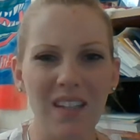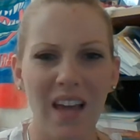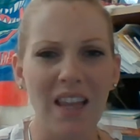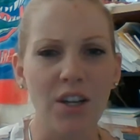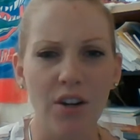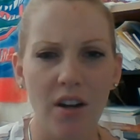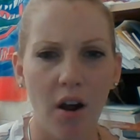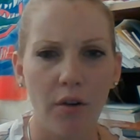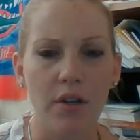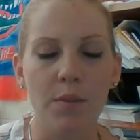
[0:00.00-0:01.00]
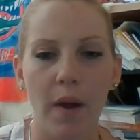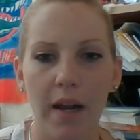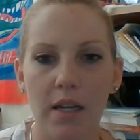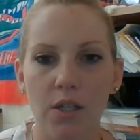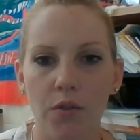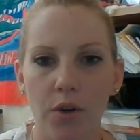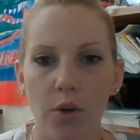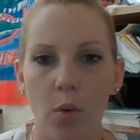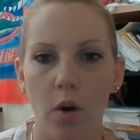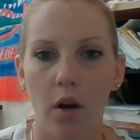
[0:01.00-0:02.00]
That $30 pays for
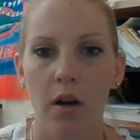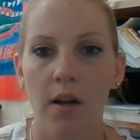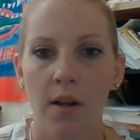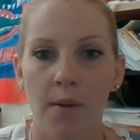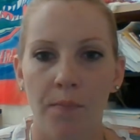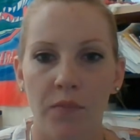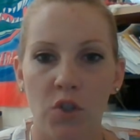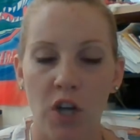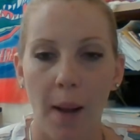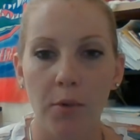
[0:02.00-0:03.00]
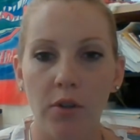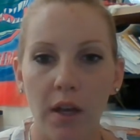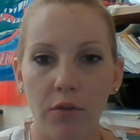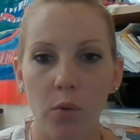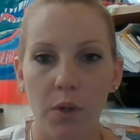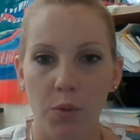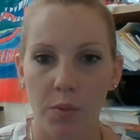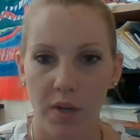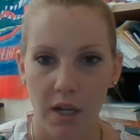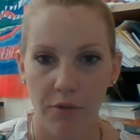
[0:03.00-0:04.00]
your chapter level, which would
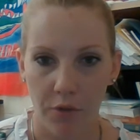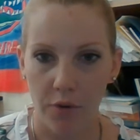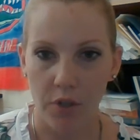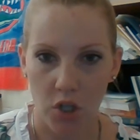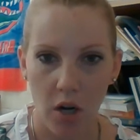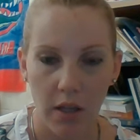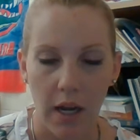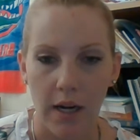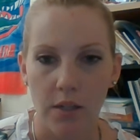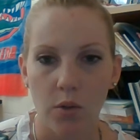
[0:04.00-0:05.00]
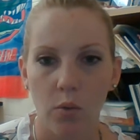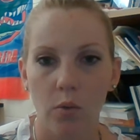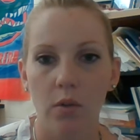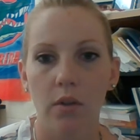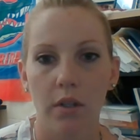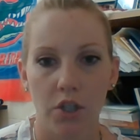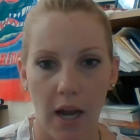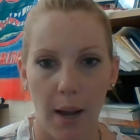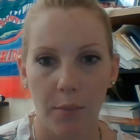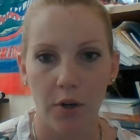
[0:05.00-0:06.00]
be for the Charlotte High School
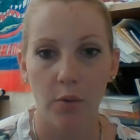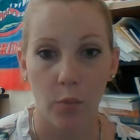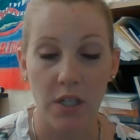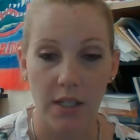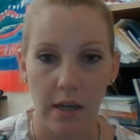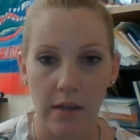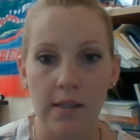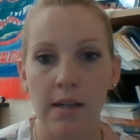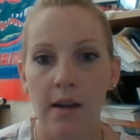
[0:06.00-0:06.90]
chapter, which is us.